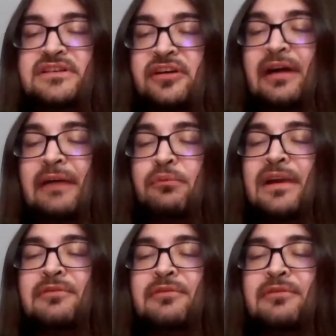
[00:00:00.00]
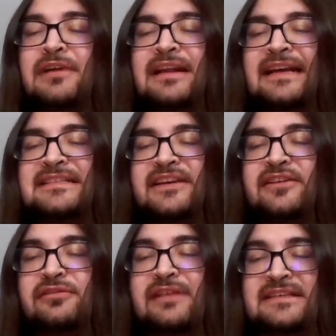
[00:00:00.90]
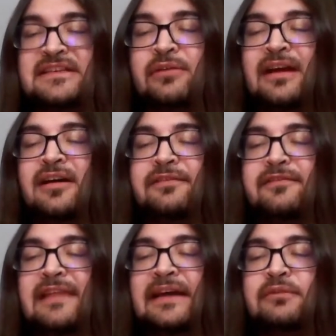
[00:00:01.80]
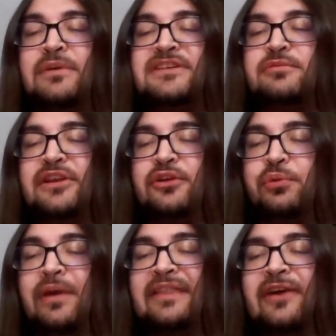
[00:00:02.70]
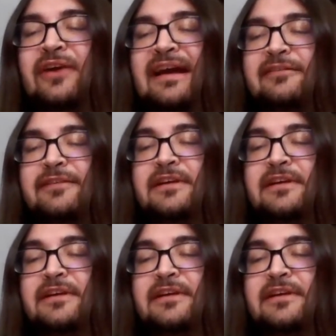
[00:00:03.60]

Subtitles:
So what I want to ask you is, going off of that, which would you rather have?